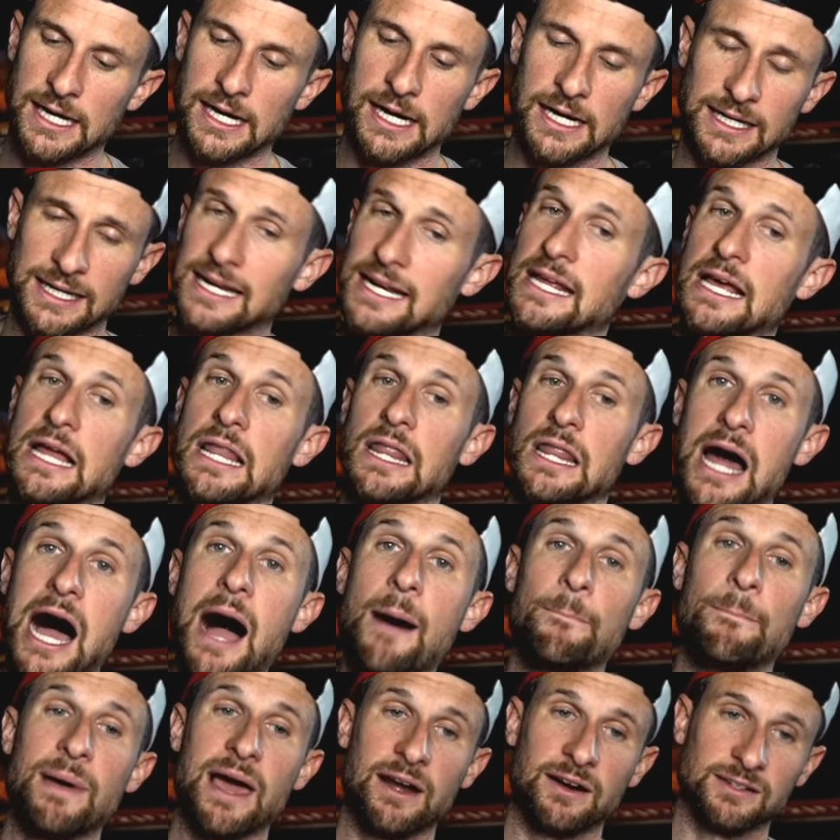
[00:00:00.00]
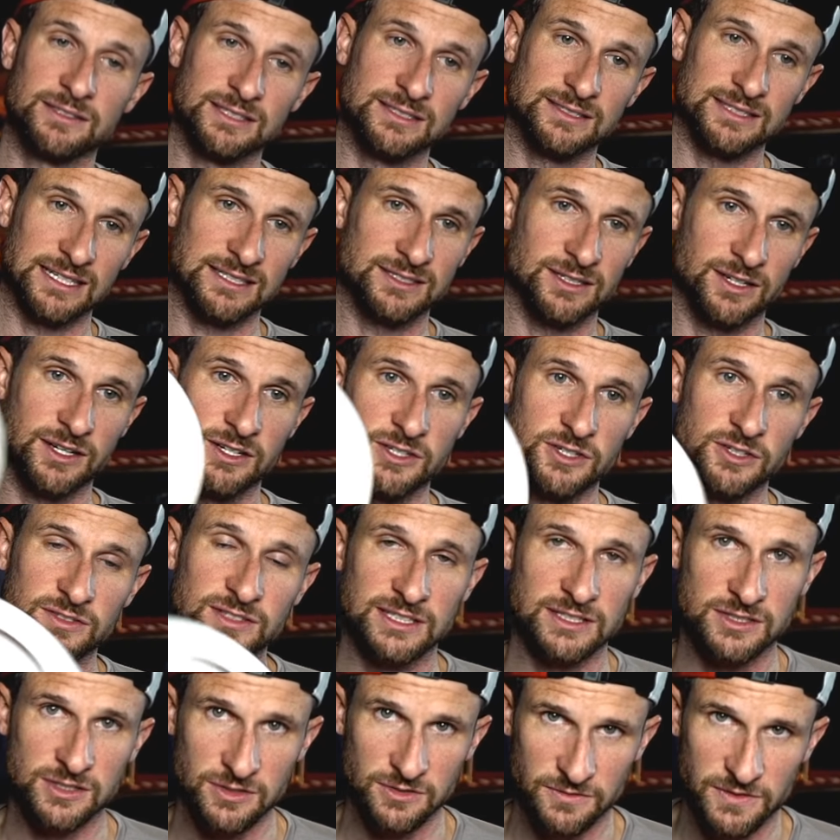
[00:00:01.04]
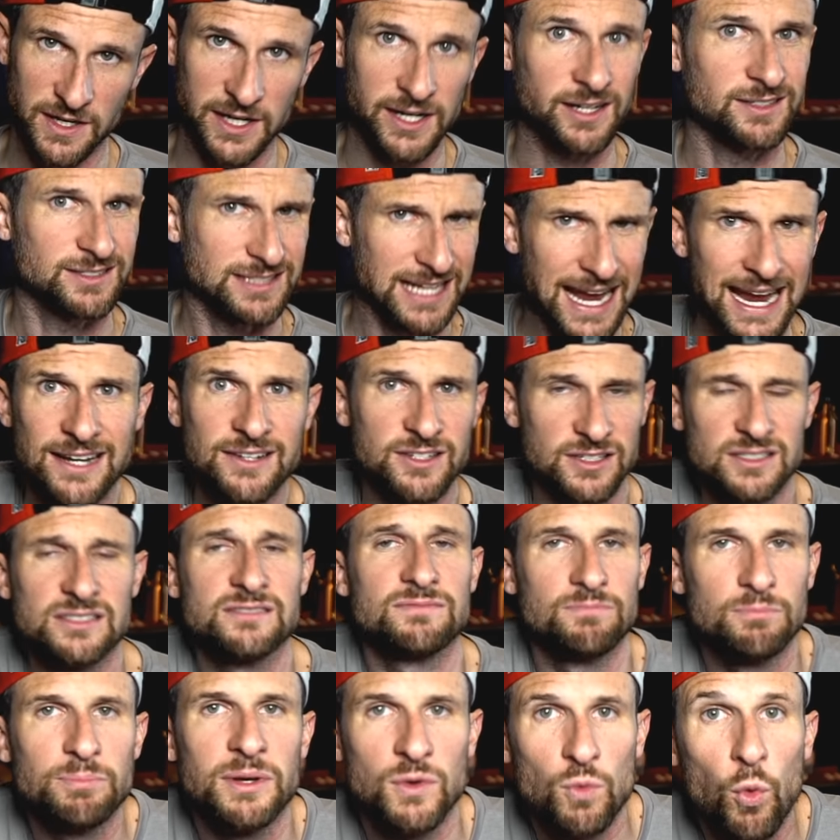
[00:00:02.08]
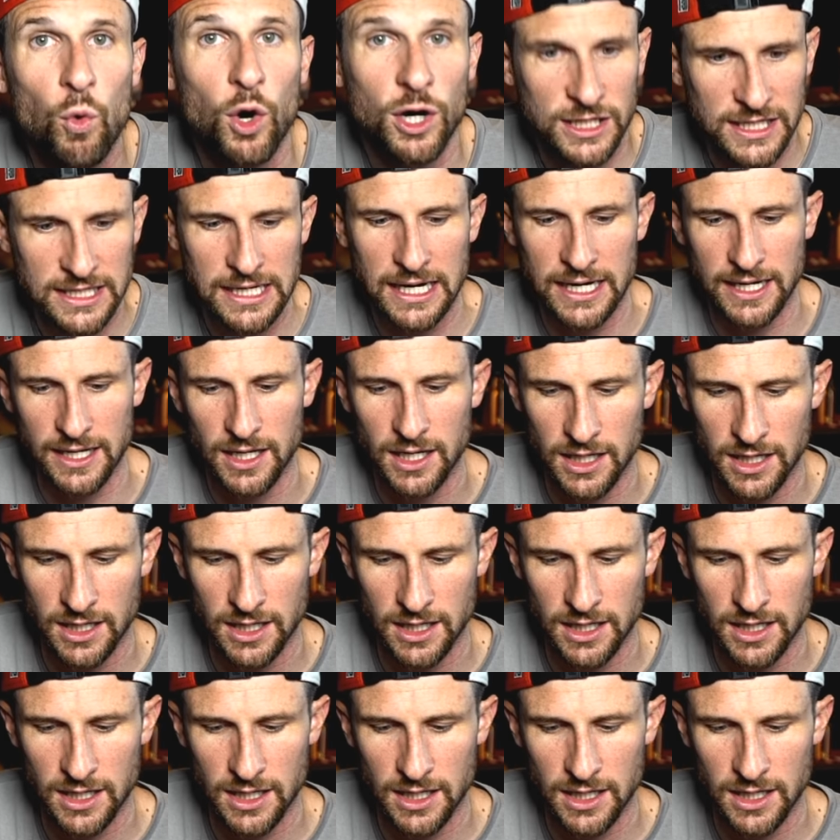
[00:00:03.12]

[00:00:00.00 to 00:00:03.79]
getting a lot better since I started using two fingers and just been working on it